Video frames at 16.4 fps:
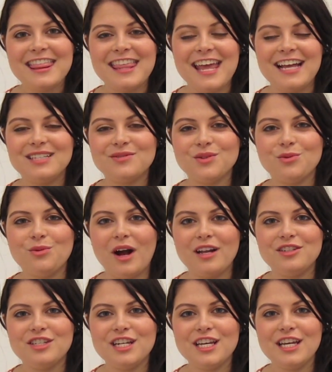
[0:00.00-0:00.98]
Thanks for
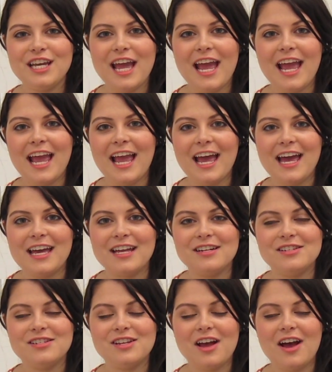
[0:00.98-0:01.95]
watching,
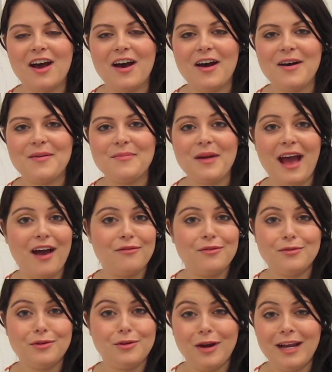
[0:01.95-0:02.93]
and
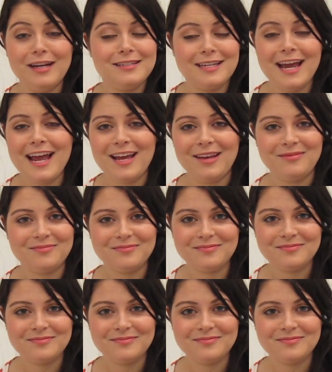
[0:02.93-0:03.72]
have a great day.